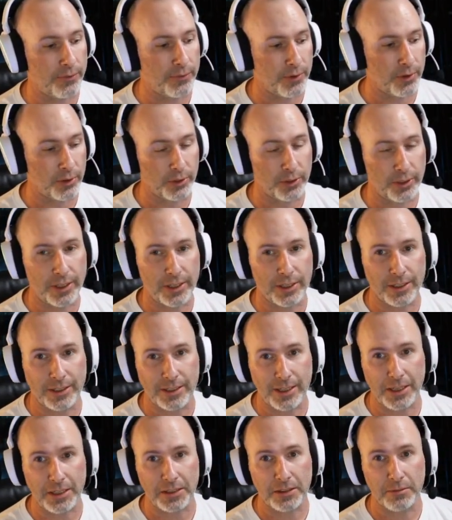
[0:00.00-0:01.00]
looking to
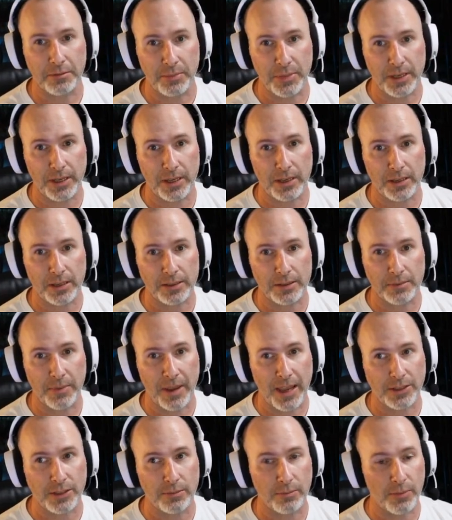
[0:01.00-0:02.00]
take some big
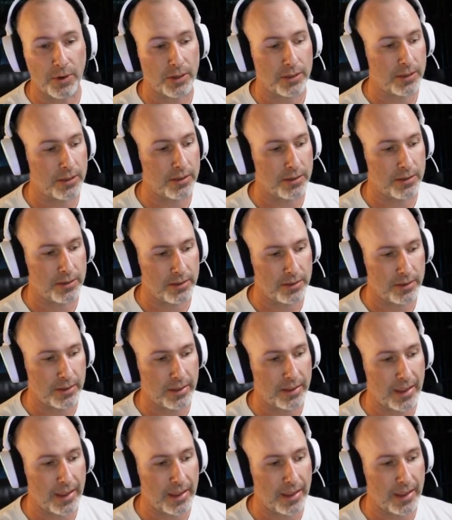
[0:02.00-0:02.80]
smashy monsters,